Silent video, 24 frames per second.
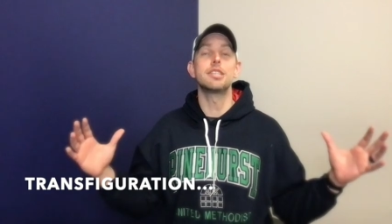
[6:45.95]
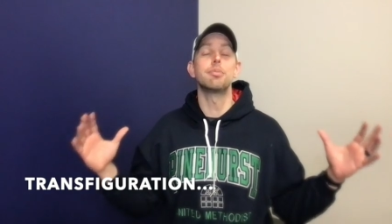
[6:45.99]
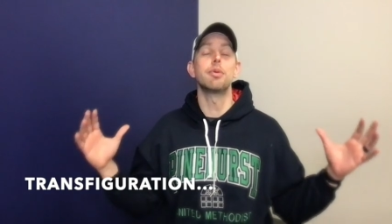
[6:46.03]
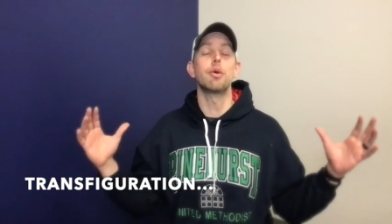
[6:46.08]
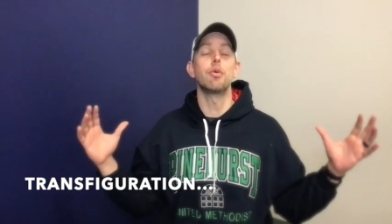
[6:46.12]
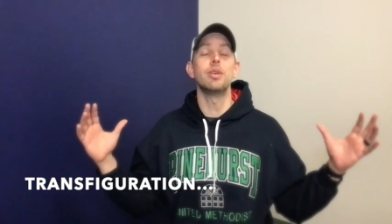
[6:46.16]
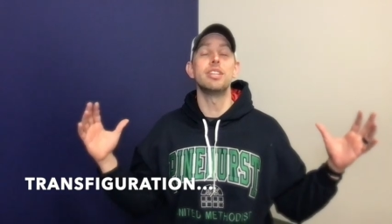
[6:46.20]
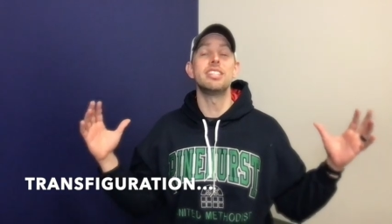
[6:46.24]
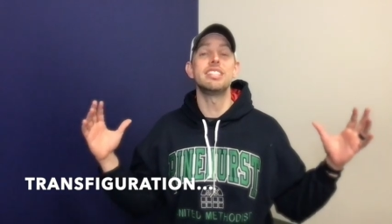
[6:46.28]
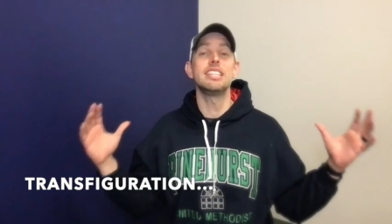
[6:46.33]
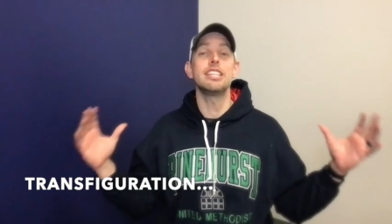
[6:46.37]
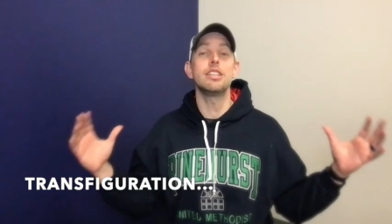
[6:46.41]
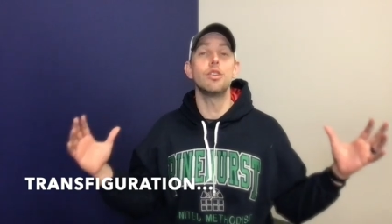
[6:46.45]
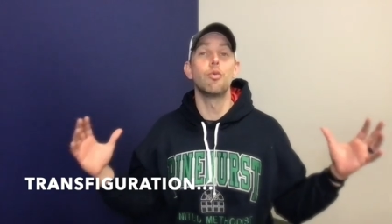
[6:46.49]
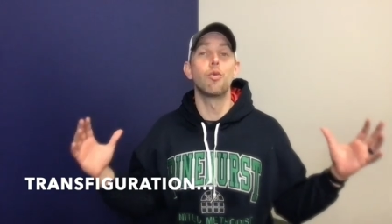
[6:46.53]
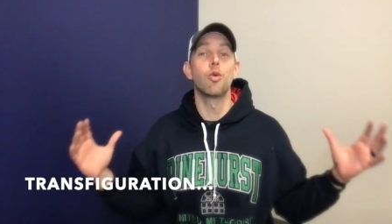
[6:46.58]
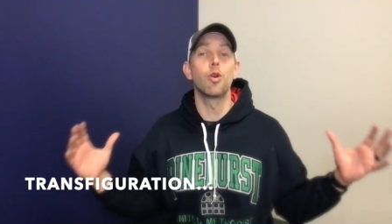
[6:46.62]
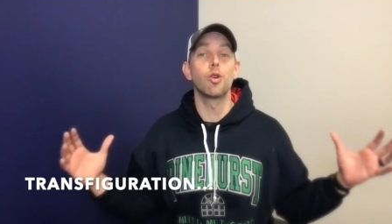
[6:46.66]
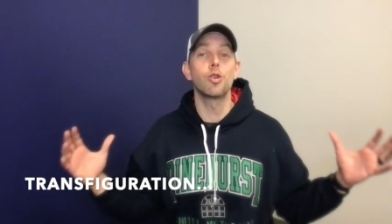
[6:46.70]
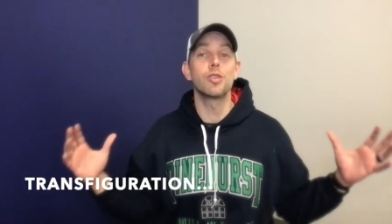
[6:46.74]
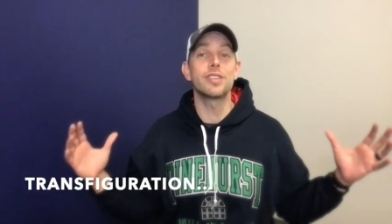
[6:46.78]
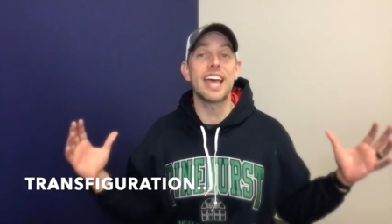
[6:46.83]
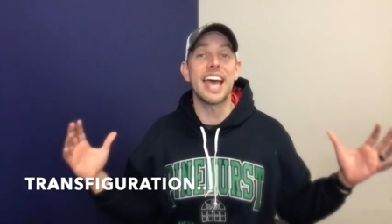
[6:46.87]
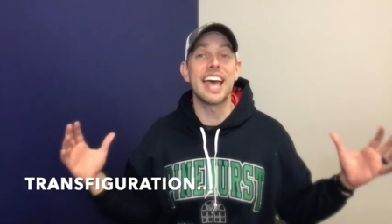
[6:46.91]
but we see the
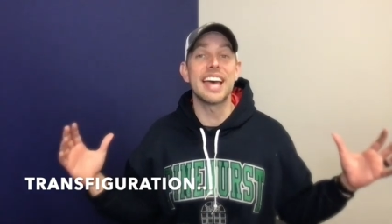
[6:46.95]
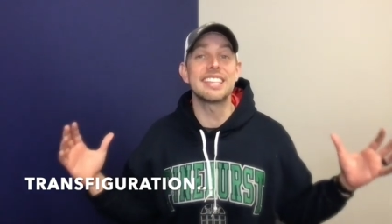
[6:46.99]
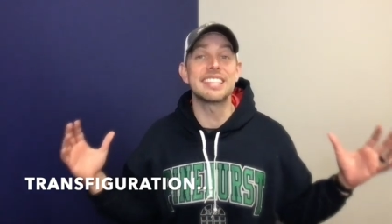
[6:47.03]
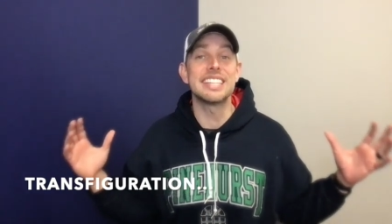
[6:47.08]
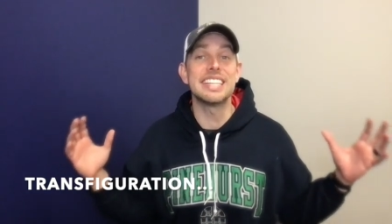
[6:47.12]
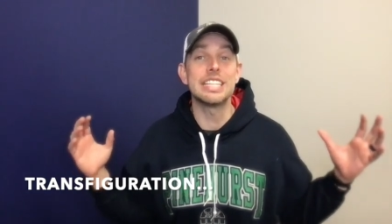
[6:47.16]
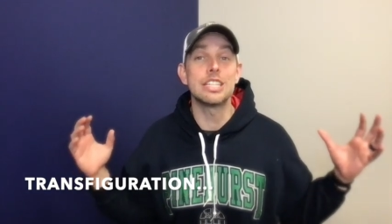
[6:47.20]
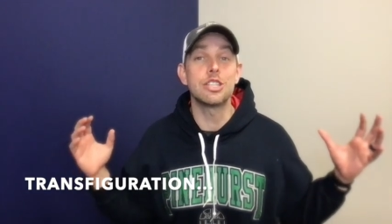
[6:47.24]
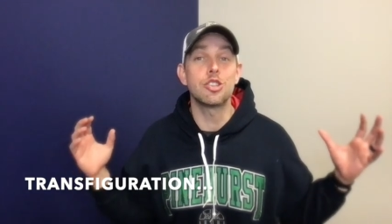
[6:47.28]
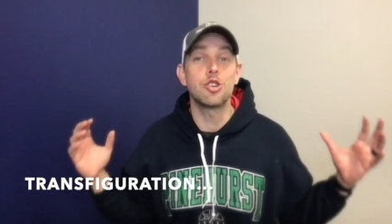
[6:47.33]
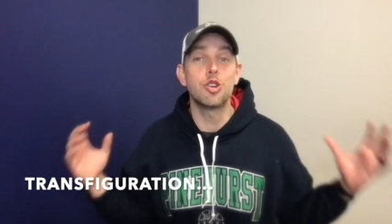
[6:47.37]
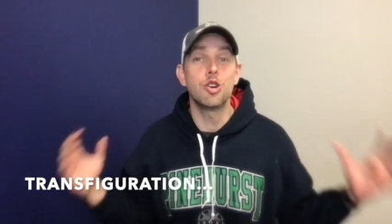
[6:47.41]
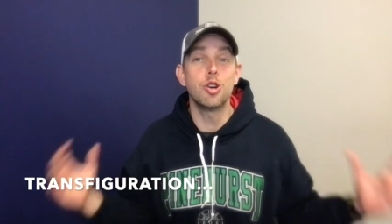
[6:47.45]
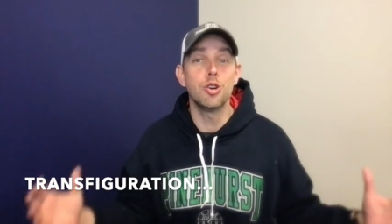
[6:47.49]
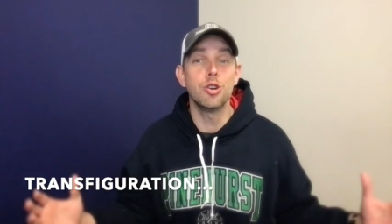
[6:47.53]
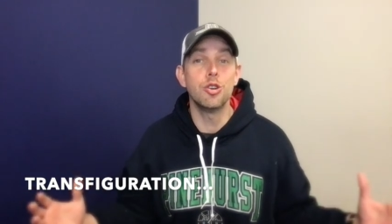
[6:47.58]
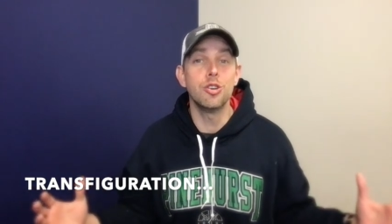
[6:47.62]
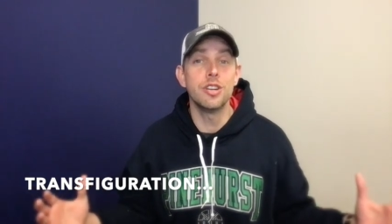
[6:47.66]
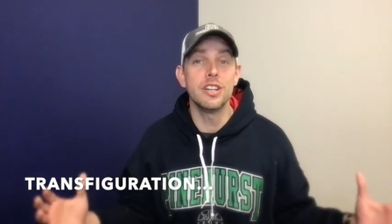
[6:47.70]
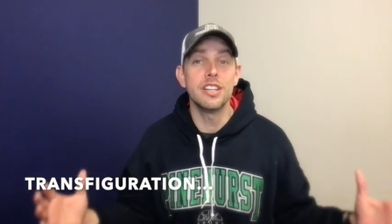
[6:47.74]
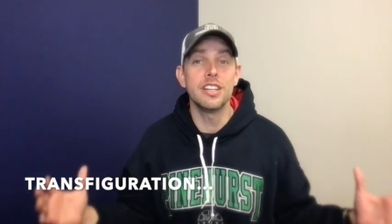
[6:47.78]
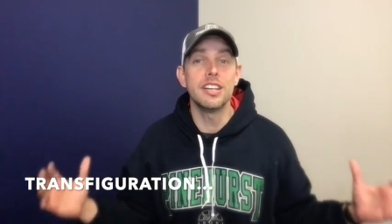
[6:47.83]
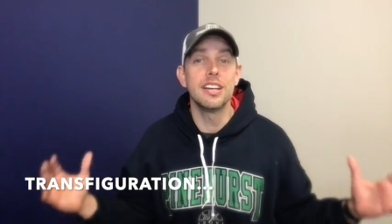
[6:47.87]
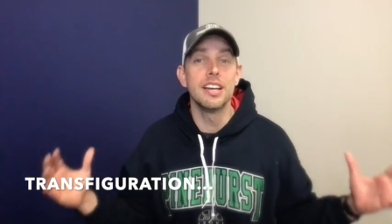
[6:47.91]
world as it
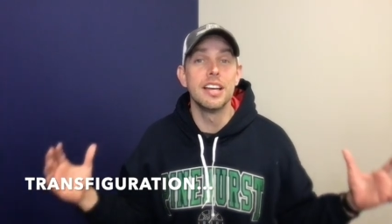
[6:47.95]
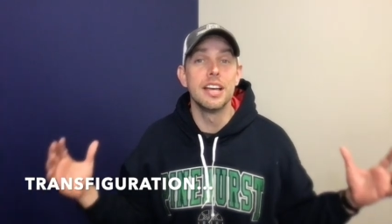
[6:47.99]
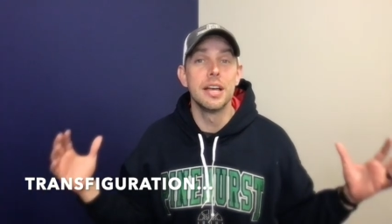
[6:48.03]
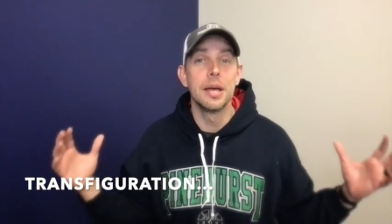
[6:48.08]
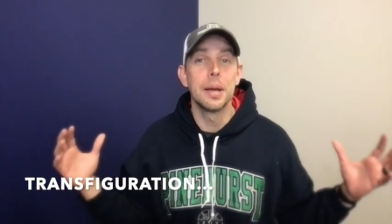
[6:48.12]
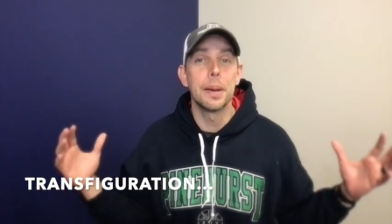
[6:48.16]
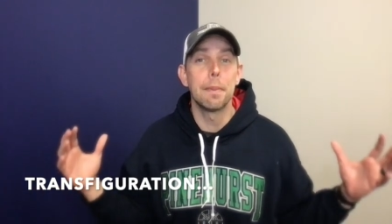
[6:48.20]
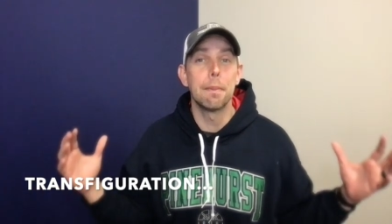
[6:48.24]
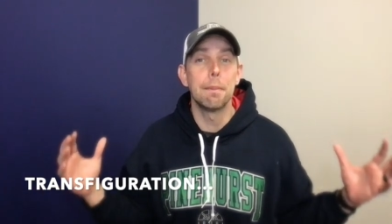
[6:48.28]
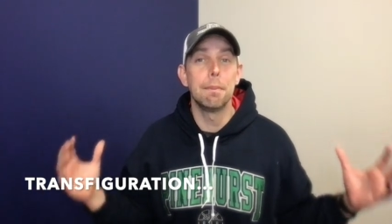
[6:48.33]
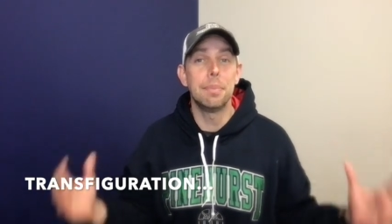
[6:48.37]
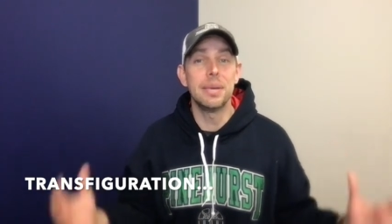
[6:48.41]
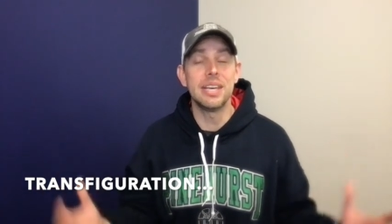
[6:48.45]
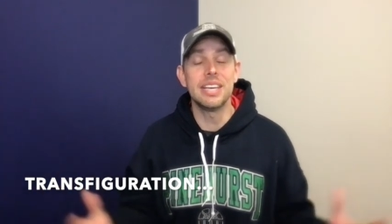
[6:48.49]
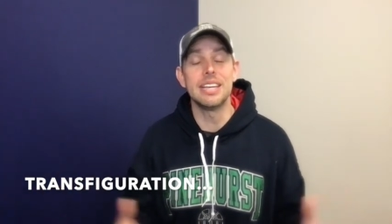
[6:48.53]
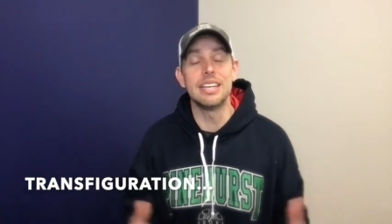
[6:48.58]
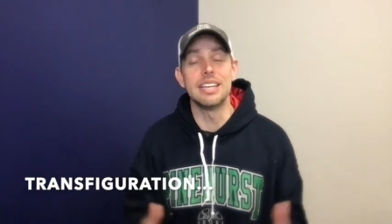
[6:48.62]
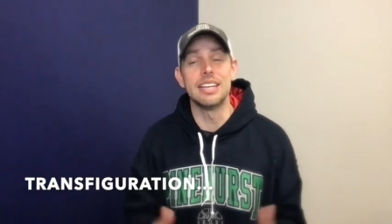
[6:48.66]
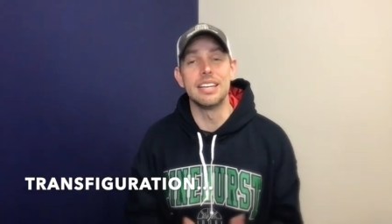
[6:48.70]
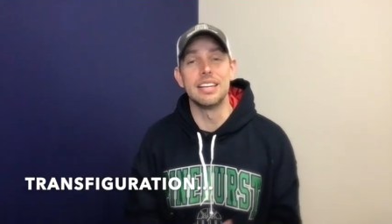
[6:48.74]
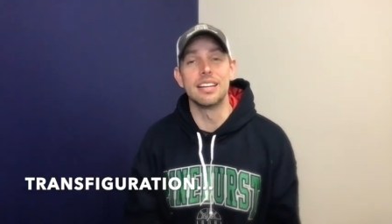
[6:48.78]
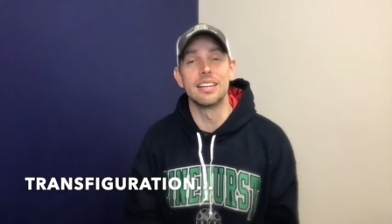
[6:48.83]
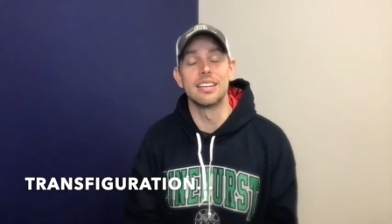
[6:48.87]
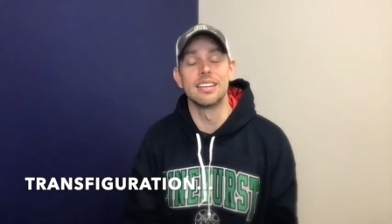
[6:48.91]
could
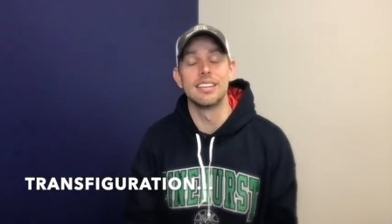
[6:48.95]
be.